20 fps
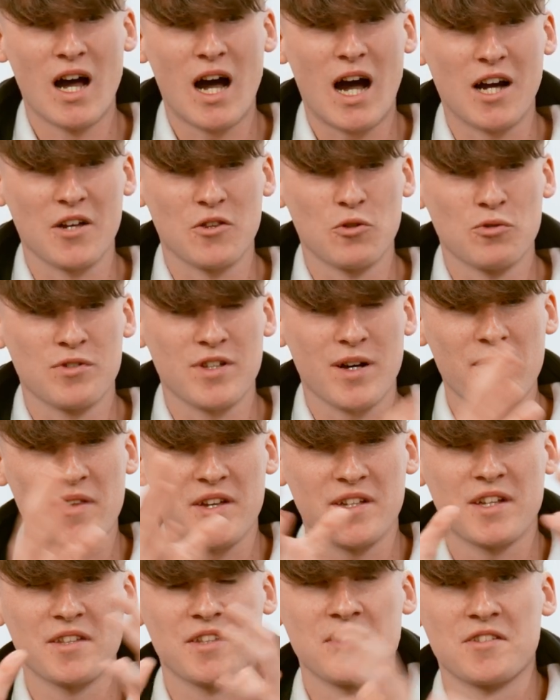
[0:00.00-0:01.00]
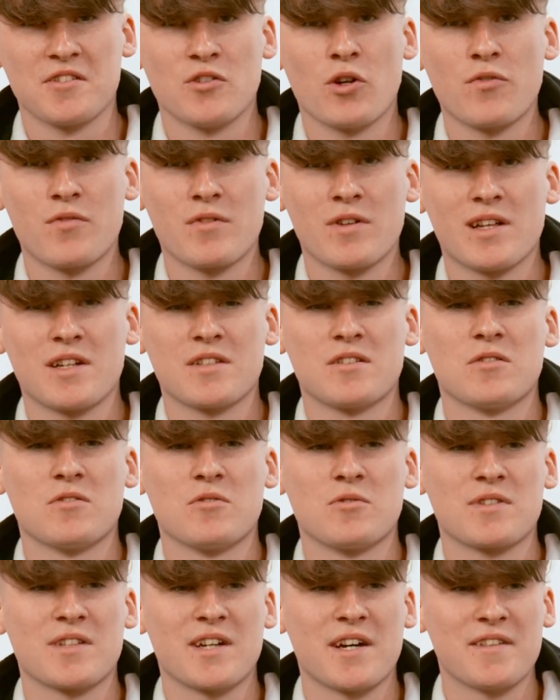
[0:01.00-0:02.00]
I do something that is not related
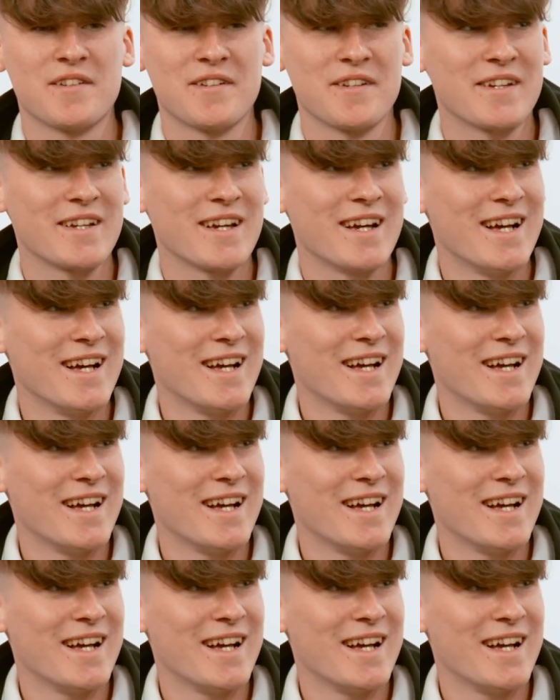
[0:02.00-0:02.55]
to studying.